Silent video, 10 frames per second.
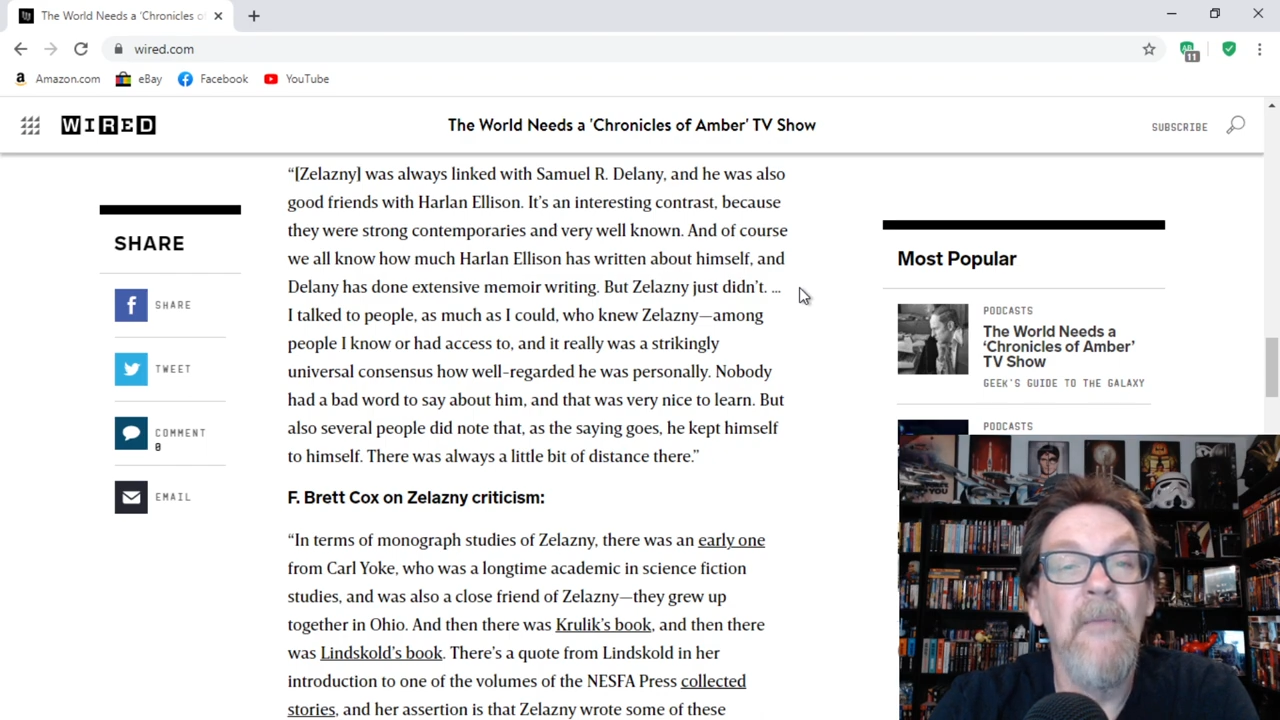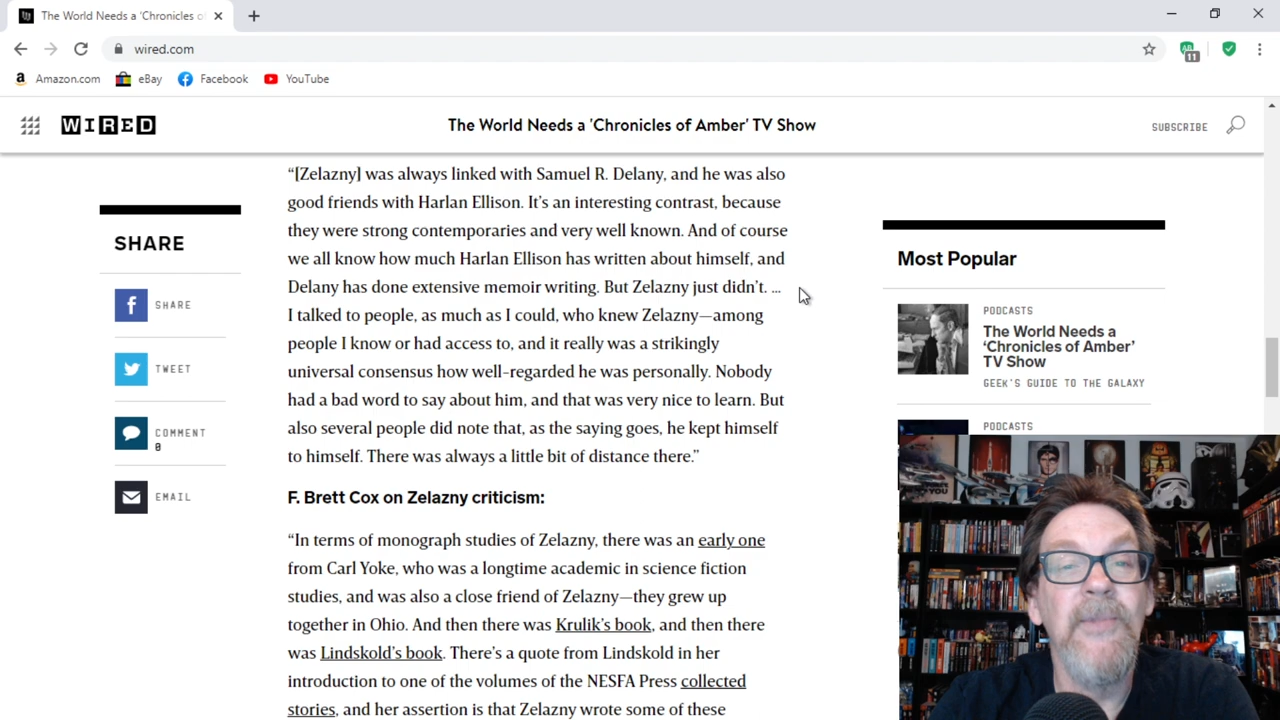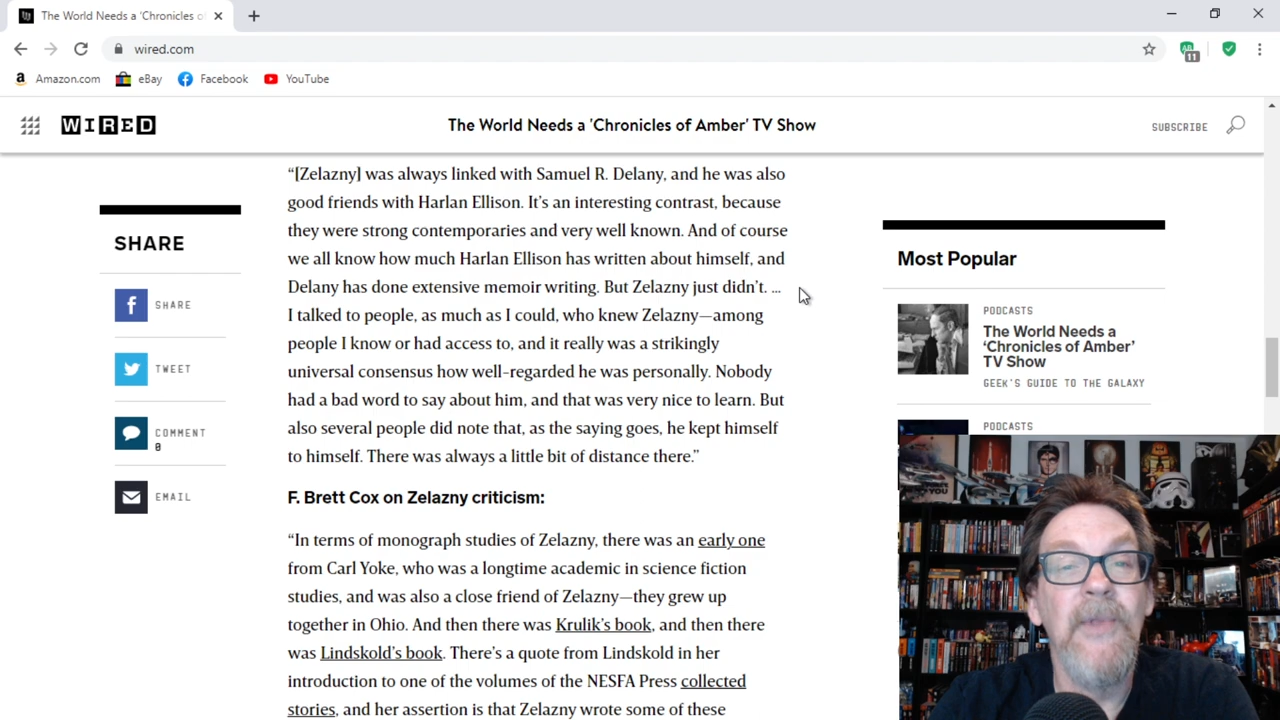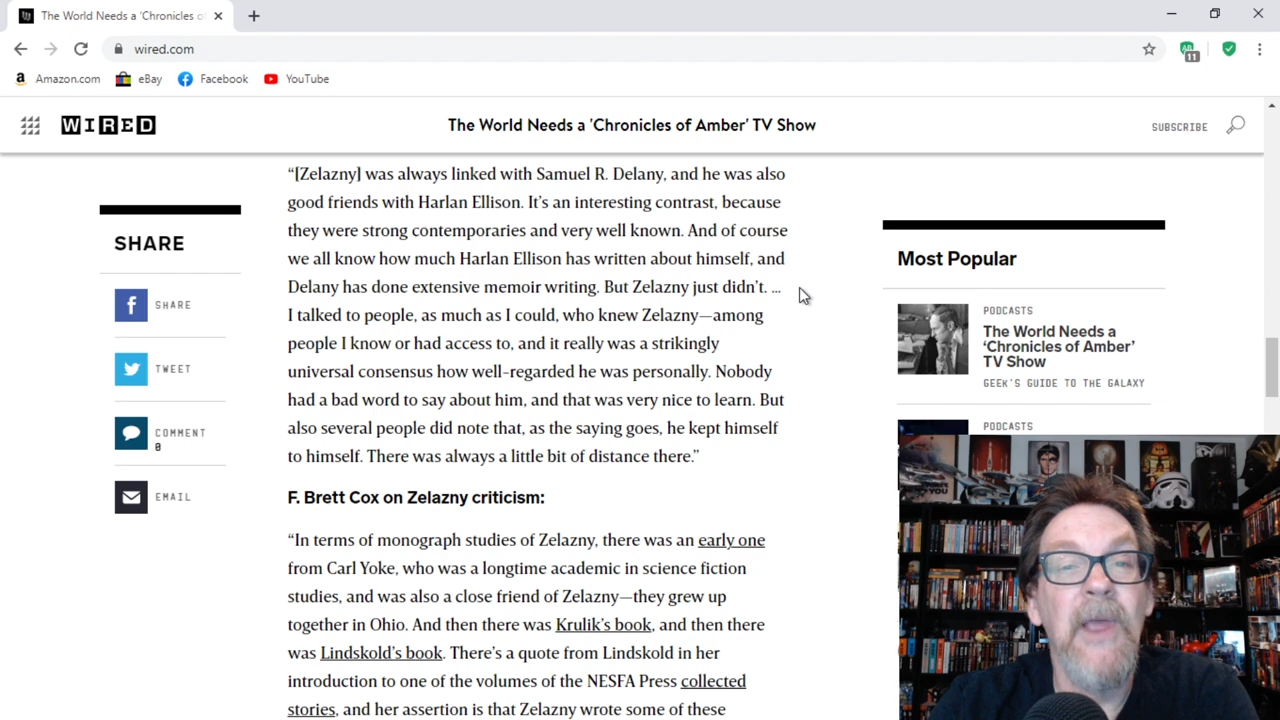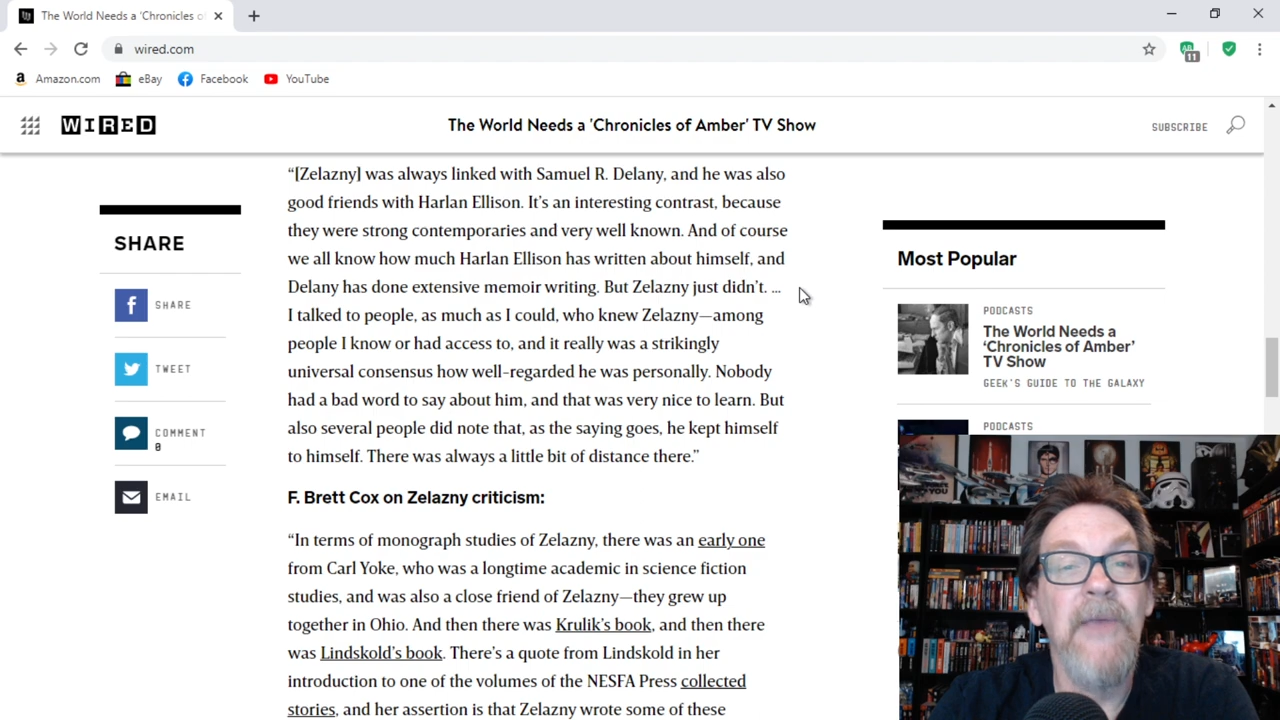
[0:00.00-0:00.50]

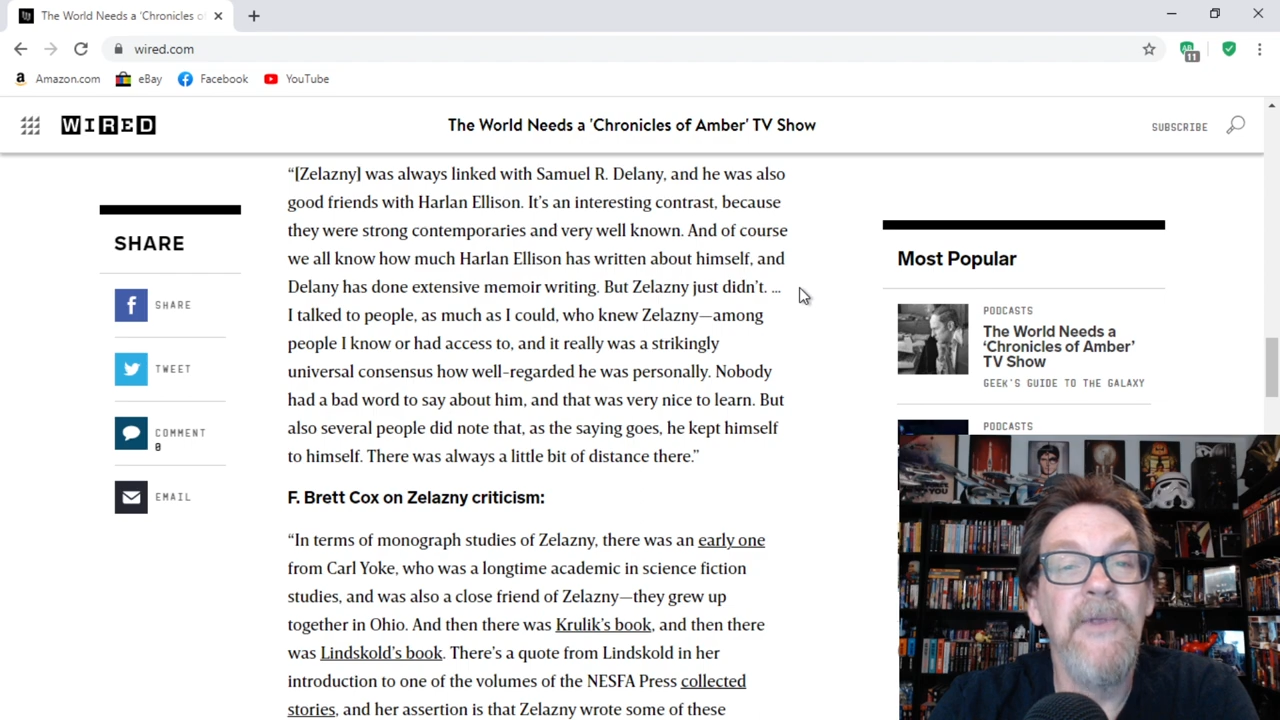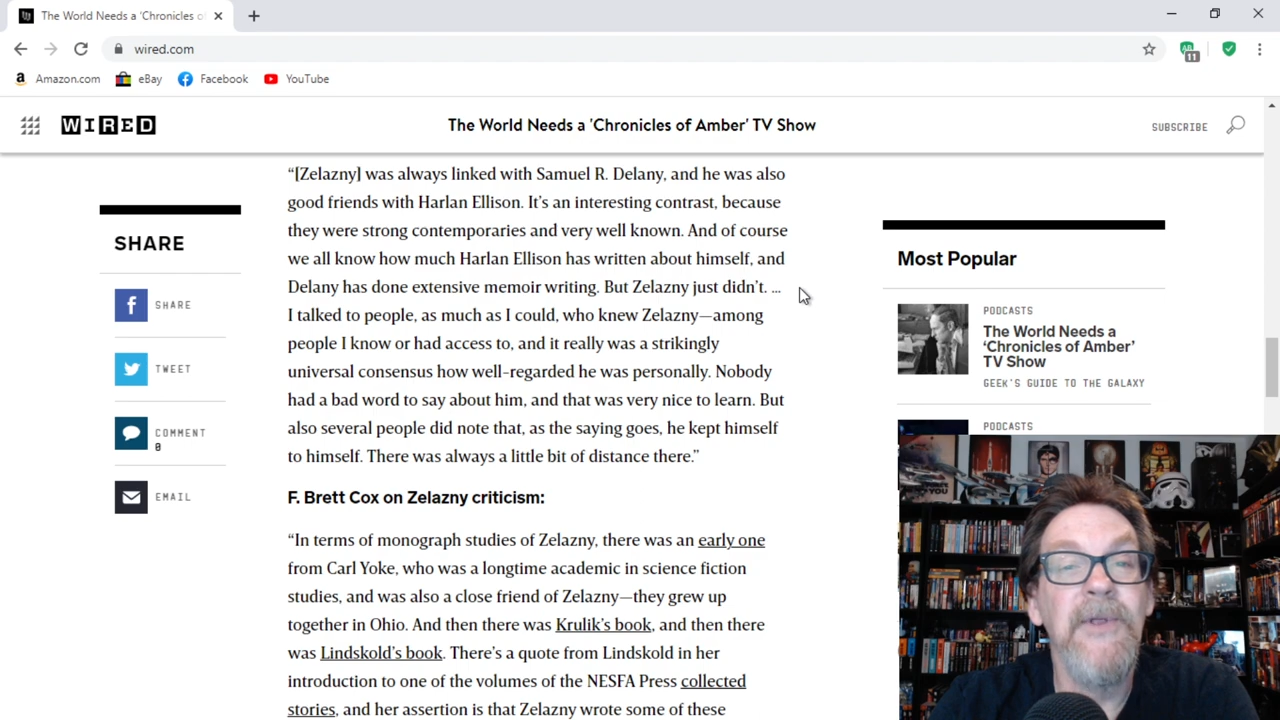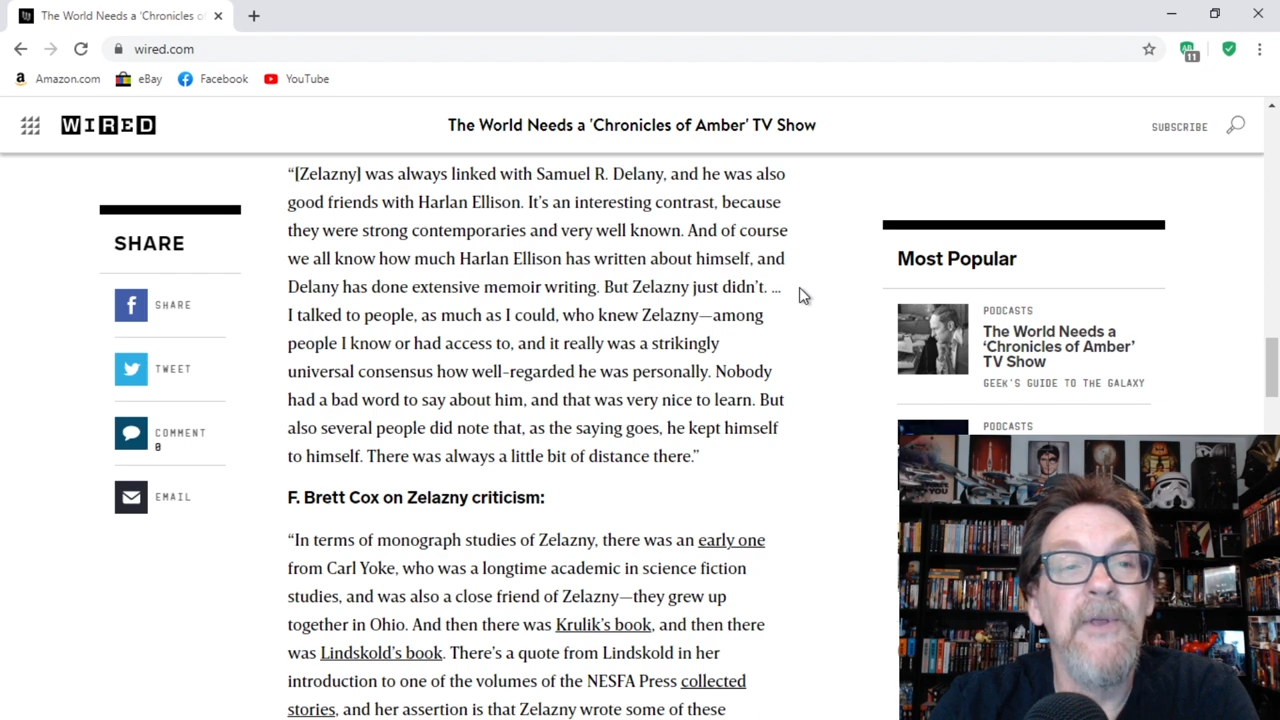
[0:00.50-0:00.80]
Zelazny